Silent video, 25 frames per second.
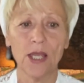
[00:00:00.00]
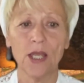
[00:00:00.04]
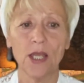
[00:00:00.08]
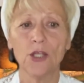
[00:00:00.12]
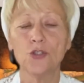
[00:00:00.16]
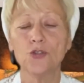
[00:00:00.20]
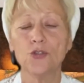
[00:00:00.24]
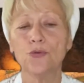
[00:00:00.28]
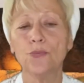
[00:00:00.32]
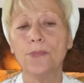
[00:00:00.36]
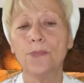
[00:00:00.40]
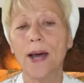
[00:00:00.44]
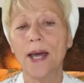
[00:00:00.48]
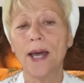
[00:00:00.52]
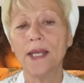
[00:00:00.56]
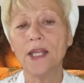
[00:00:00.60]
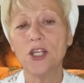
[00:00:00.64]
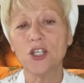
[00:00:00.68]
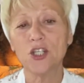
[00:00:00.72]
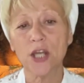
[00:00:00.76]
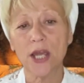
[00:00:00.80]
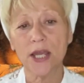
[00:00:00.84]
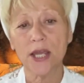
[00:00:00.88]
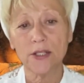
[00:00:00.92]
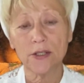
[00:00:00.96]
to
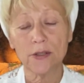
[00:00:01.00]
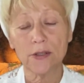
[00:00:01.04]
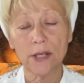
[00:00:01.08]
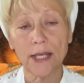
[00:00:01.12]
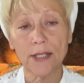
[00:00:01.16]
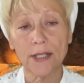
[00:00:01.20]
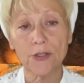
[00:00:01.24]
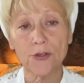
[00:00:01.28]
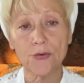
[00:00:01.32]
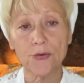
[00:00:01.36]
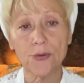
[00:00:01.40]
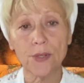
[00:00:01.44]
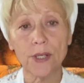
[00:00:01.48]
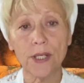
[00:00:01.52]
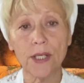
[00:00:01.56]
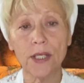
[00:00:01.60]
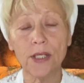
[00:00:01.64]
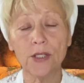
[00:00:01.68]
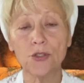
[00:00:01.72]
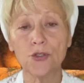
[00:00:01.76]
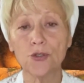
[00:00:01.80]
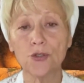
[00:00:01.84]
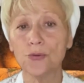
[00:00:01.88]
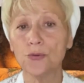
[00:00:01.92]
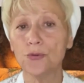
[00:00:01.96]
banish
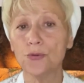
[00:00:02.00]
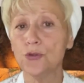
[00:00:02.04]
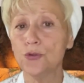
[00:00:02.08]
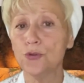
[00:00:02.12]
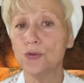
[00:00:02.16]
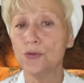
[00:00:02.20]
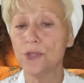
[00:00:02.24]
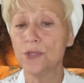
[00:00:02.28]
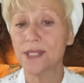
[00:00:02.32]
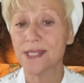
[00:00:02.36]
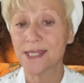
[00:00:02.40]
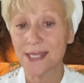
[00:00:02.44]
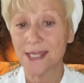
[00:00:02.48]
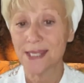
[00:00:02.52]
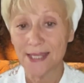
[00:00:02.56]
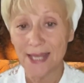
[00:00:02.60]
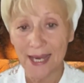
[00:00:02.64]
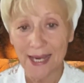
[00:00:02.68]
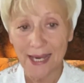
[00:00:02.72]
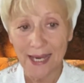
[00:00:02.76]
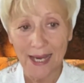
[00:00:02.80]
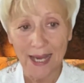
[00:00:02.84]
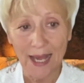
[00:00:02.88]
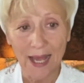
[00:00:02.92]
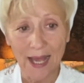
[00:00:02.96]
idolatry, to do
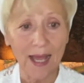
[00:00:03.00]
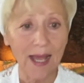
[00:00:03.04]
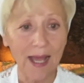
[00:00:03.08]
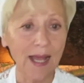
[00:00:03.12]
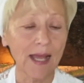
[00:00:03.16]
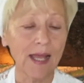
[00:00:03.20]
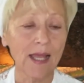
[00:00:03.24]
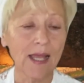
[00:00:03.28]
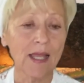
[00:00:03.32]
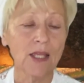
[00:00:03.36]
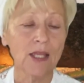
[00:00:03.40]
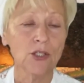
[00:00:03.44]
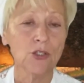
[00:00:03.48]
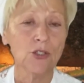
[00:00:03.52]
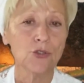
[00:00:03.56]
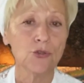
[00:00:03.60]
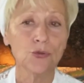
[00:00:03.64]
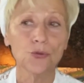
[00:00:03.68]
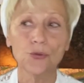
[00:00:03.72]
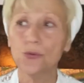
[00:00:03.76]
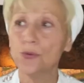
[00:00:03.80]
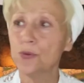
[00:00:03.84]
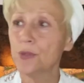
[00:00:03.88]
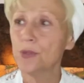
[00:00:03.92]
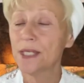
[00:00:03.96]
tzedakah,
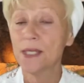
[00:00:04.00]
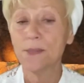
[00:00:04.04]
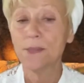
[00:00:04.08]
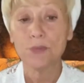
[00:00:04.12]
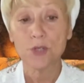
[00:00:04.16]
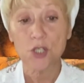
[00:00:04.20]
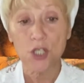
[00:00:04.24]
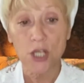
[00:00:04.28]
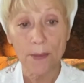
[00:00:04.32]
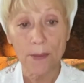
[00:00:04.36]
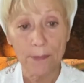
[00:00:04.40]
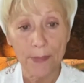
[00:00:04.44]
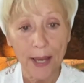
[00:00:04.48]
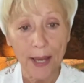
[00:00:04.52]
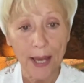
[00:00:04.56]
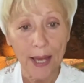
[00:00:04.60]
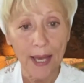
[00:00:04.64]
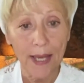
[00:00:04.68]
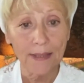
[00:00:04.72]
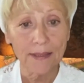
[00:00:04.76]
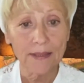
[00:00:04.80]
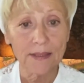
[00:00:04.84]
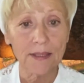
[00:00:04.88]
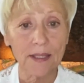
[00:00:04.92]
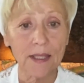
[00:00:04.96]
to keep
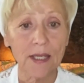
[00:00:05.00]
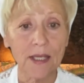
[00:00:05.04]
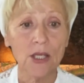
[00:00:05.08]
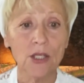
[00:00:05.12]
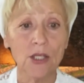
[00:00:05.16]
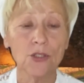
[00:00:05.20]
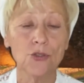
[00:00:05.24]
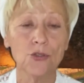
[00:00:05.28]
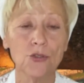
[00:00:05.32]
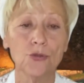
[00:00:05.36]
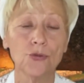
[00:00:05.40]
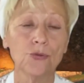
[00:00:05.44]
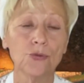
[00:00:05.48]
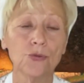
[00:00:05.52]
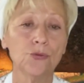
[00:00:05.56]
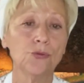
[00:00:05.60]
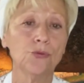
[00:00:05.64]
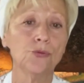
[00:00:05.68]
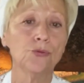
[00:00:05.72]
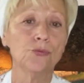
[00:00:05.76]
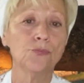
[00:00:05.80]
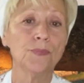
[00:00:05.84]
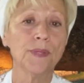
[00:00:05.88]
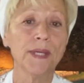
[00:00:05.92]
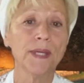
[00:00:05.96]
Shabbat,
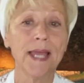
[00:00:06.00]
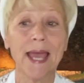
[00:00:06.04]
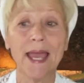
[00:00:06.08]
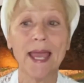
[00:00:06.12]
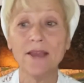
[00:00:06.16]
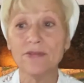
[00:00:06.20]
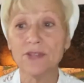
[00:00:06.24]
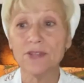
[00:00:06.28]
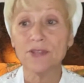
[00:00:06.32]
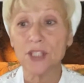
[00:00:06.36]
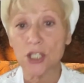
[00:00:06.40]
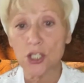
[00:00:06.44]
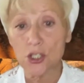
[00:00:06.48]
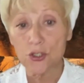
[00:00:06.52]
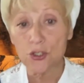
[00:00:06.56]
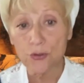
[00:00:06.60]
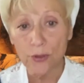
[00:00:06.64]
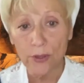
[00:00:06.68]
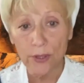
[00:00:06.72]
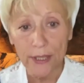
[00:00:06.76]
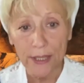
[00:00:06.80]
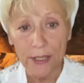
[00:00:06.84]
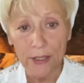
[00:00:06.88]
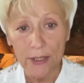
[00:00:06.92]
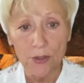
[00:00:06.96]
to behave
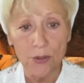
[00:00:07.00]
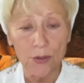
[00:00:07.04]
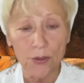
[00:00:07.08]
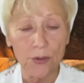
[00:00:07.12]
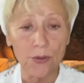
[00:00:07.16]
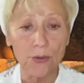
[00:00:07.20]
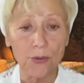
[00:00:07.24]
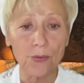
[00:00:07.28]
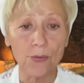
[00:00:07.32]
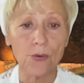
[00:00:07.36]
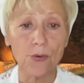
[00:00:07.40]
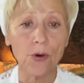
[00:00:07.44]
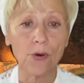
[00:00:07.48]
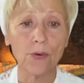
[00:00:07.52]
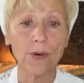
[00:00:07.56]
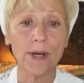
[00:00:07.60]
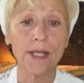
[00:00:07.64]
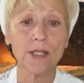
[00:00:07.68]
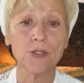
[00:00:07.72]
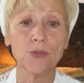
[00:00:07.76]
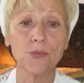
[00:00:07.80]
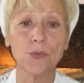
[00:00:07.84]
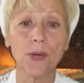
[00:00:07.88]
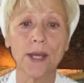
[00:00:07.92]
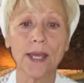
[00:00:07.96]
sexually the
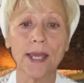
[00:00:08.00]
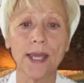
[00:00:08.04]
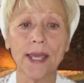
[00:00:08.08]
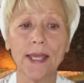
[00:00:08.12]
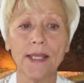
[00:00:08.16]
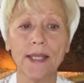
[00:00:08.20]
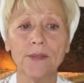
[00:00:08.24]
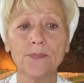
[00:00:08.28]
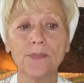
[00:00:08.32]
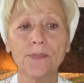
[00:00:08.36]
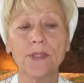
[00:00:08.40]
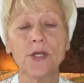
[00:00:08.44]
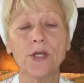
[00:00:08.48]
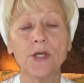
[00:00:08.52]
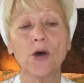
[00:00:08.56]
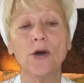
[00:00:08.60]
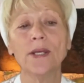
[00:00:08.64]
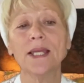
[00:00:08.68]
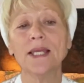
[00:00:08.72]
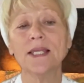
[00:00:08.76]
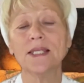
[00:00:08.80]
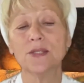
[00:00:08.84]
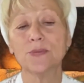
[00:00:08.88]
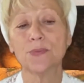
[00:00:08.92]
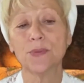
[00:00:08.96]
correct way, be
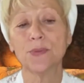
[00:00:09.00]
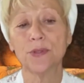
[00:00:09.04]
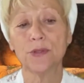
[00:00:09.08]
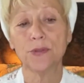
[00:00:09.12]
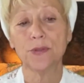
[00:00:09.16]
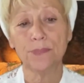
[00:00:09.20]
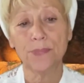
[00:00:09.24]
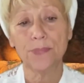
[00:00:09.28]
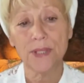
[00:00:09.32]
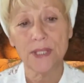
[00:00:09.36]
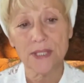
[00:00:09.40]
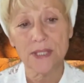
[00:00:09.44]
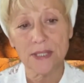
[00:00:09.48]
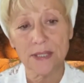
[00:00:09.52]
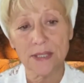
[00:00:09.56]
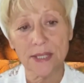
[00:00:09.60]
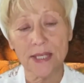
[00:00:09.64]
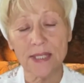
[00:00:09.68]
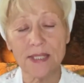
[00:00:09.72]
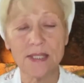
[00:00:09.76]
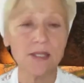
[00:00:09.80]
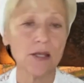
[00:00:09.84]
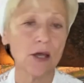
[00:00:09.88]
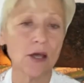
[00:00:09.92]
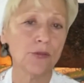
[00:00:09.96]
honest with the
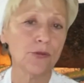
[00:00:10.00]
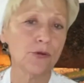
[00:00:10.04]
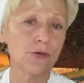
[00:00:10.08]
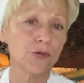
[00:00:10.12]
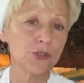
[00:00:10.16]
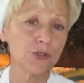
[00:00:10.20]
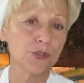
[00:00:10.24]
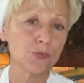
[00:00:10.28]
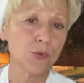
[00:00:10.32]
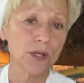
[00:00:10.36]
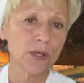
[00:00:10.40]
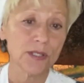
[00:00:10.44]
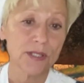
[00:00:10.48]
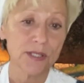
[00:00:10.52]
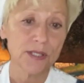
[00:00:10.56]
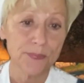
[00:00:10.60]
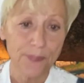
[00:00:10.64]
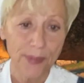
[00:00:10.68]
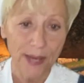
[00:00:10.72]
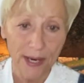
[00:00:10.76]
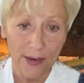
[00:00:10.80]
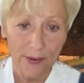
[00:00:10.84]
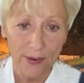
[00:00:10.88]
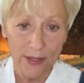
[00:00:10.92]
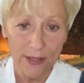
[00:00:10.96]
business, honors one's
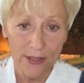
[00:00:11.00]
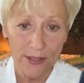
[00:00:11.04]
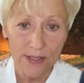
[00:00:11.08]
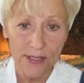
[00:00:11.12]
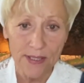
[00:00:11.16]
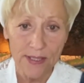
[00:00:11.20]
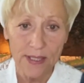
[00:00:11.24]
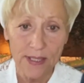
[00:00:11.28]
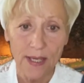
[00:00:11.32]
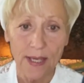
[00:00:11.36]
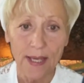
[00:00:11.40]
parents,